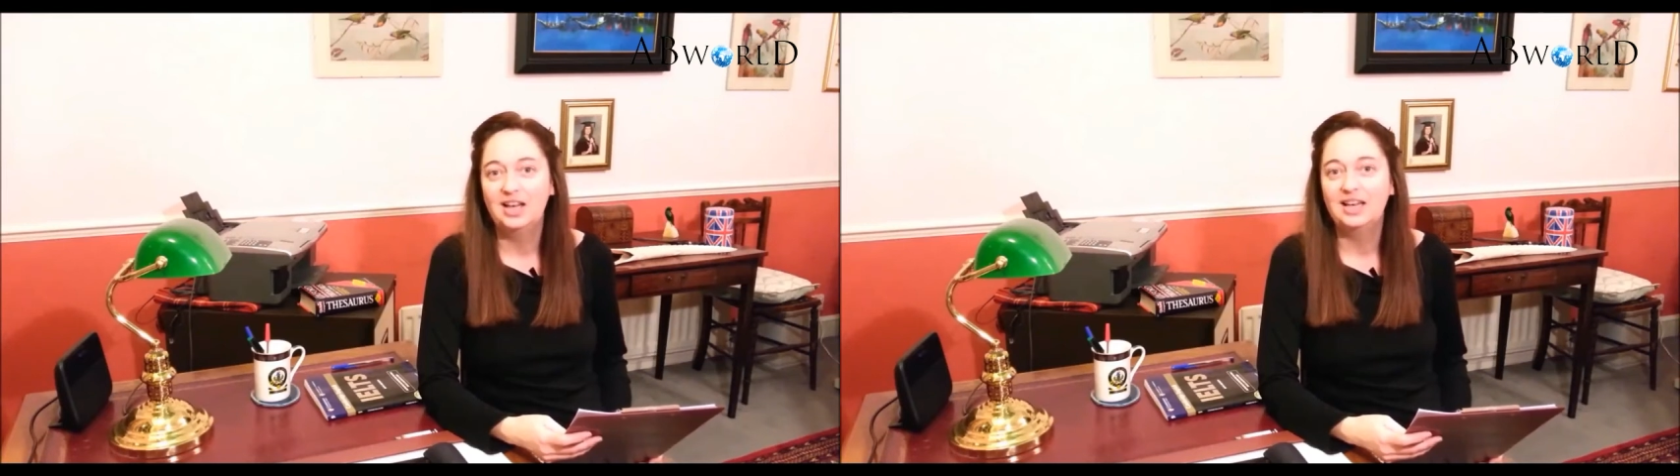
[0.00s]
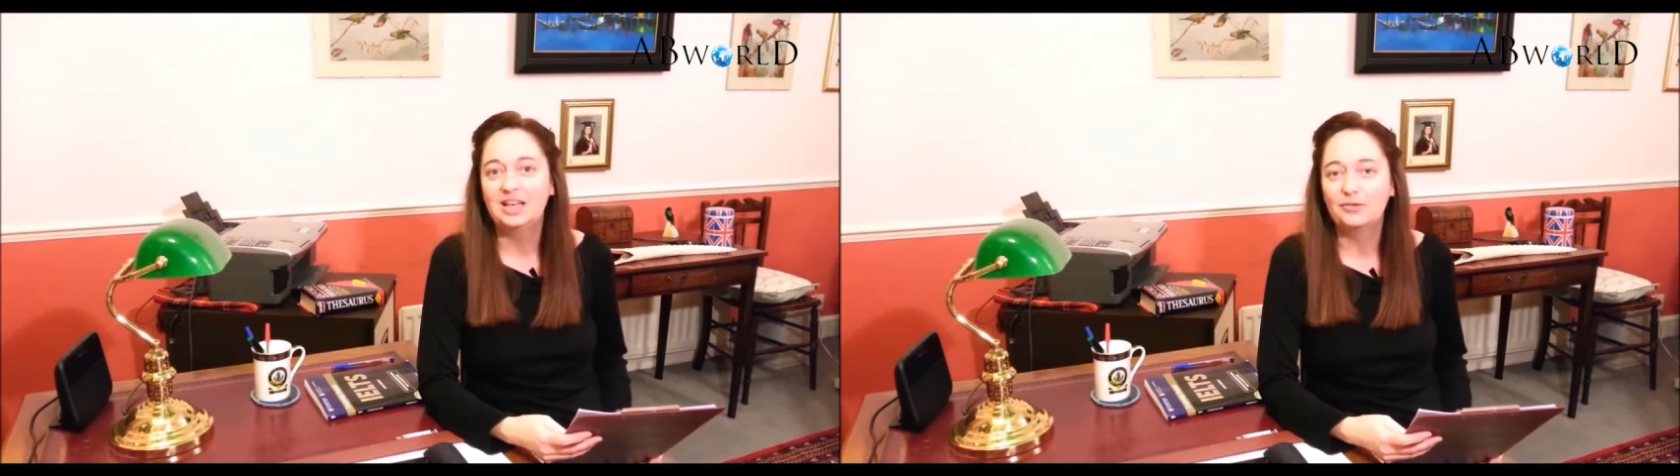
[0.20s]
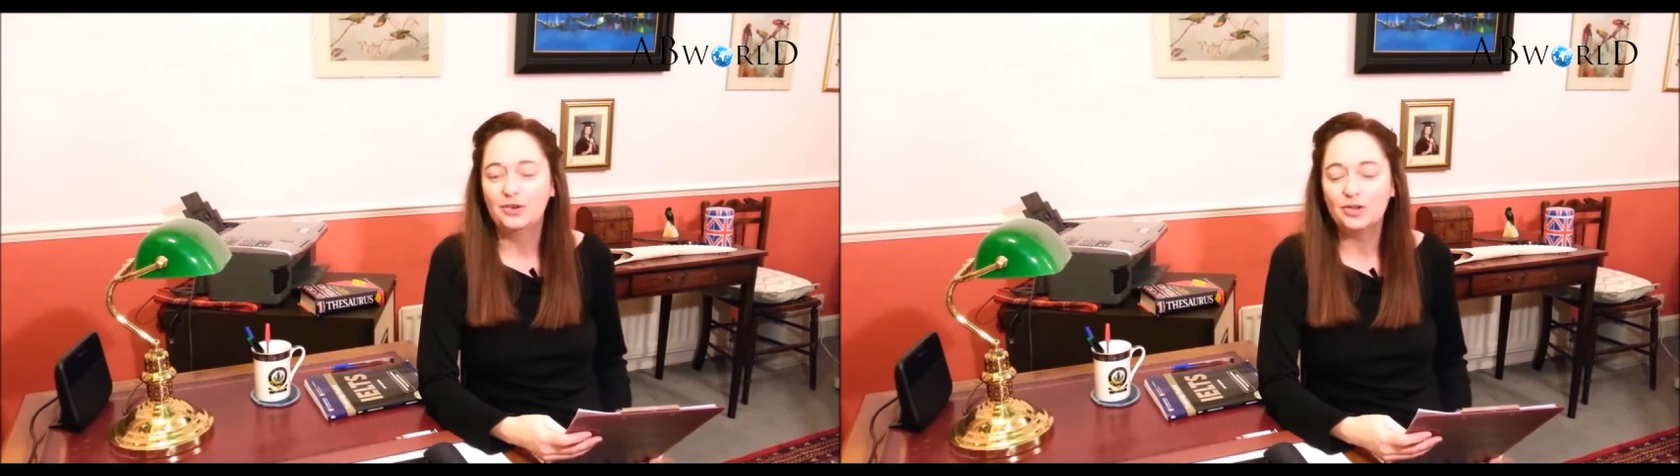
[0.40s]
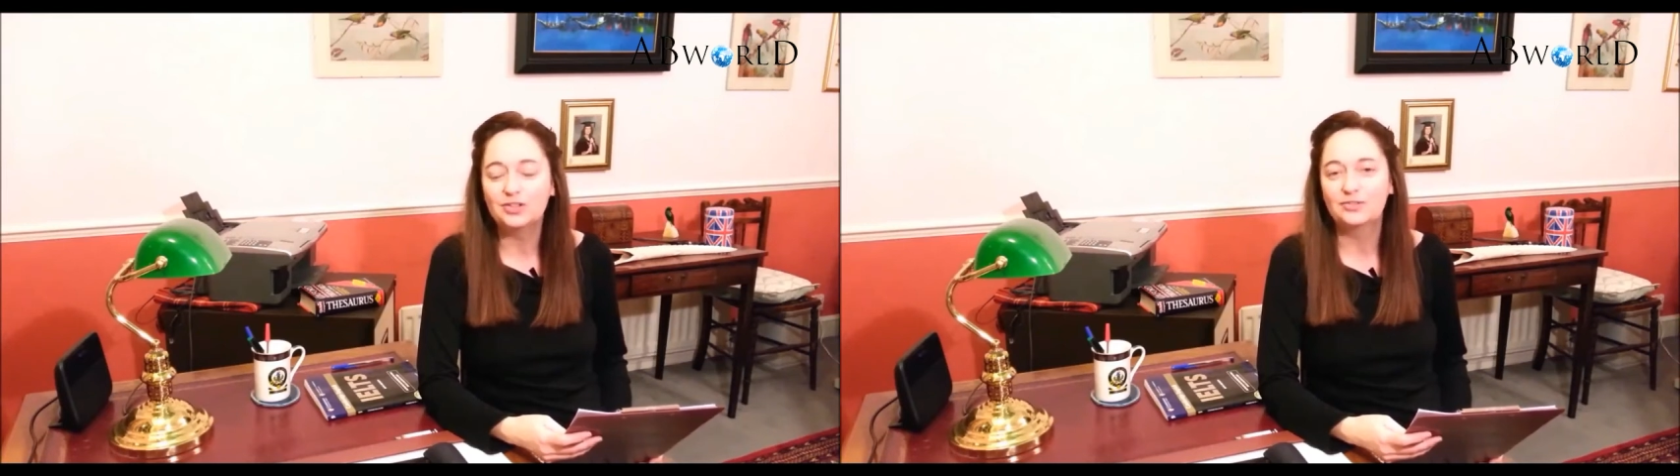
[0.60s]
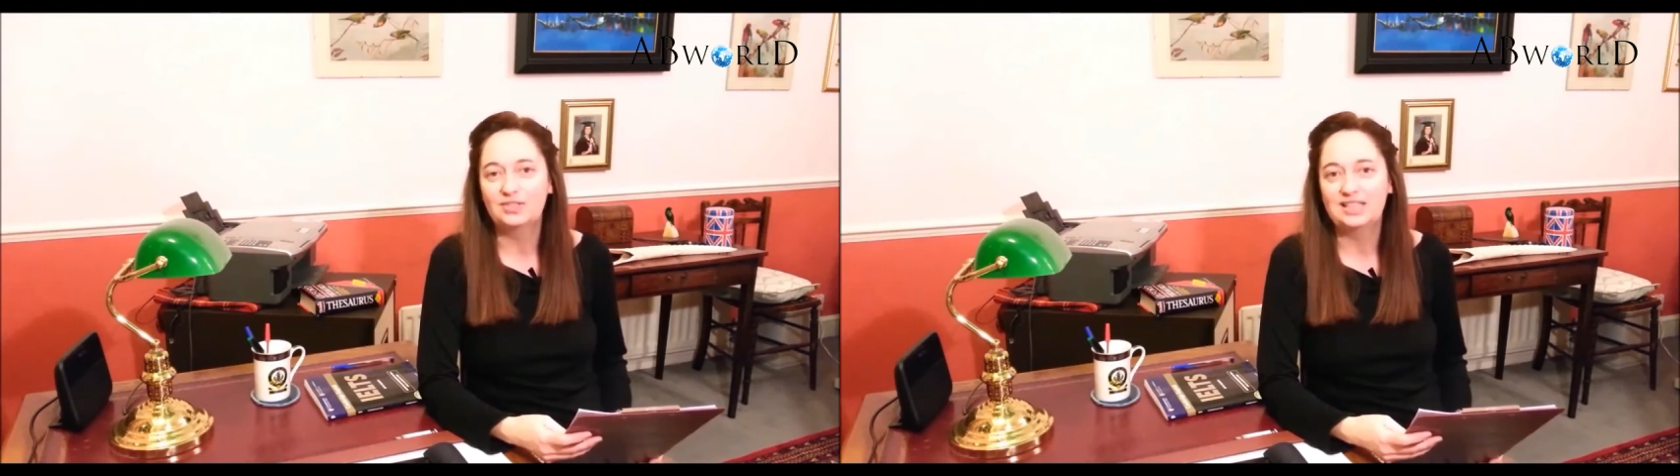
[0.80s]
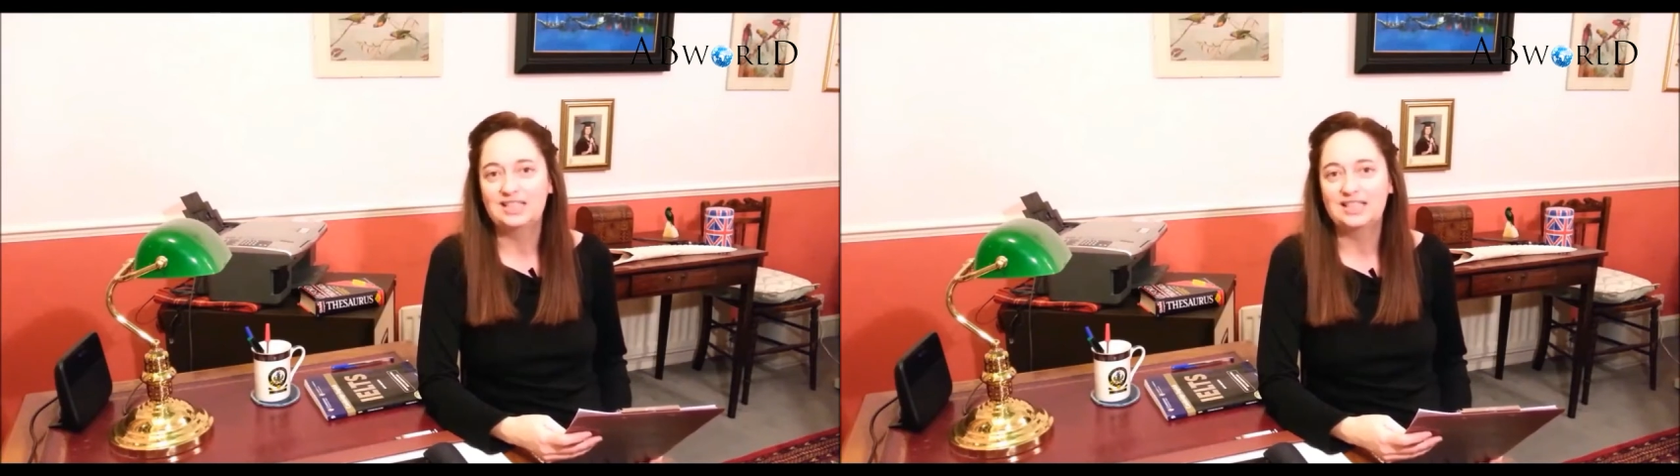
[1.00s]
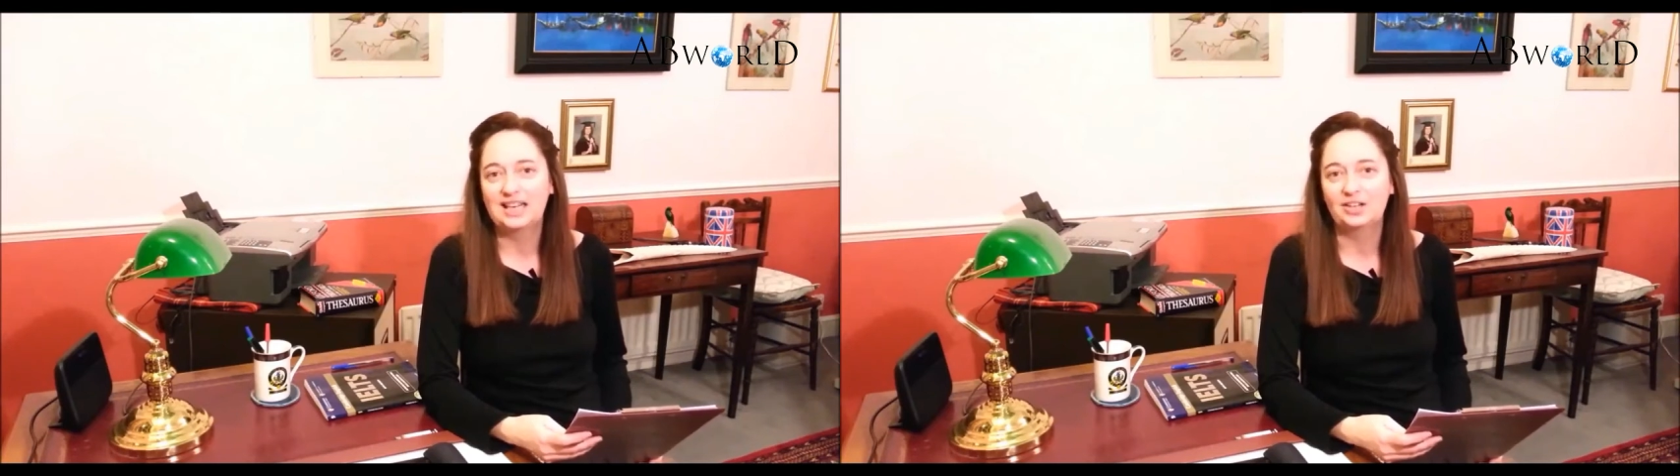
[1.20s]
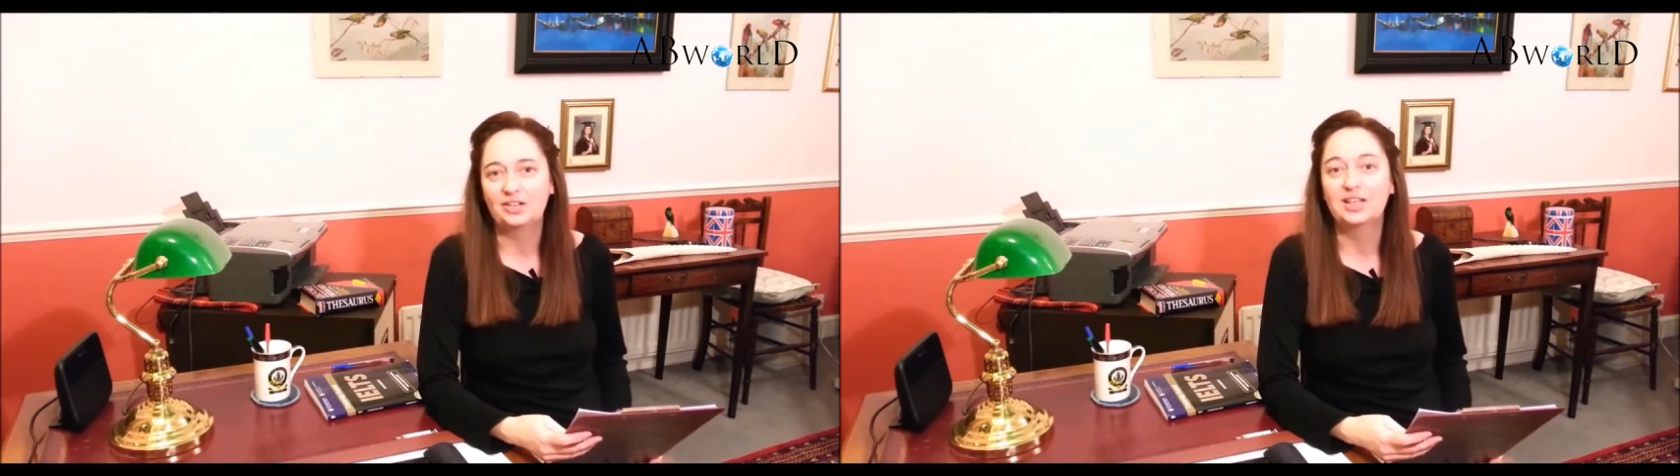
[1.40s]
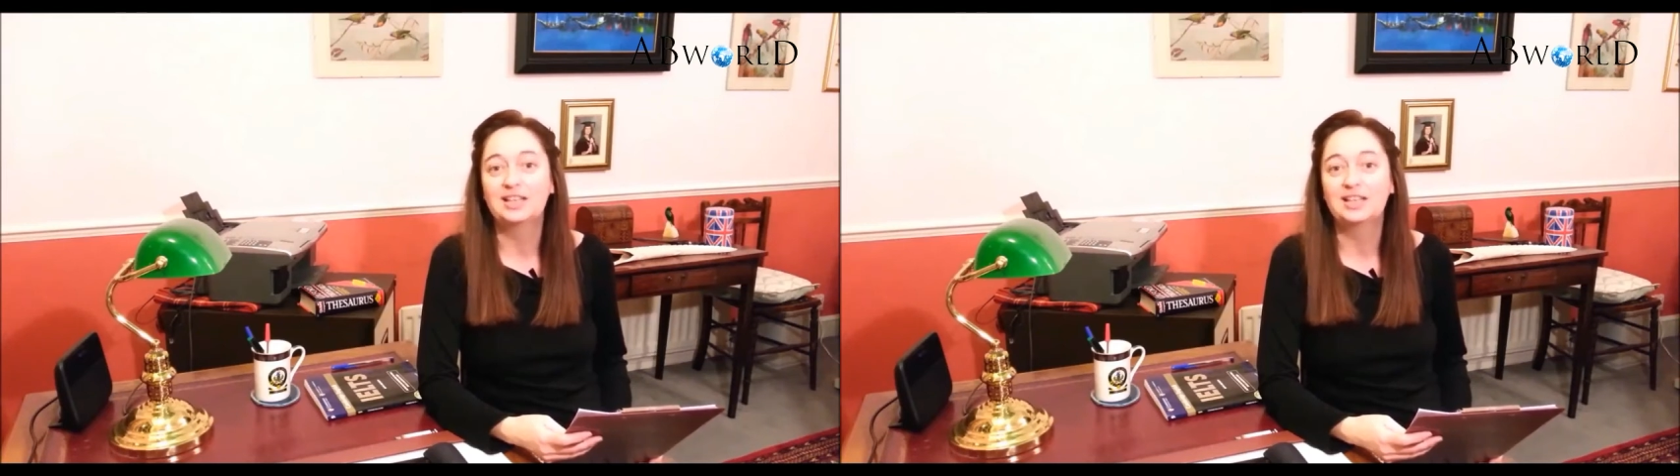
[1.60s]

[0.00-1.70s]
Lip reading: Give lots of detail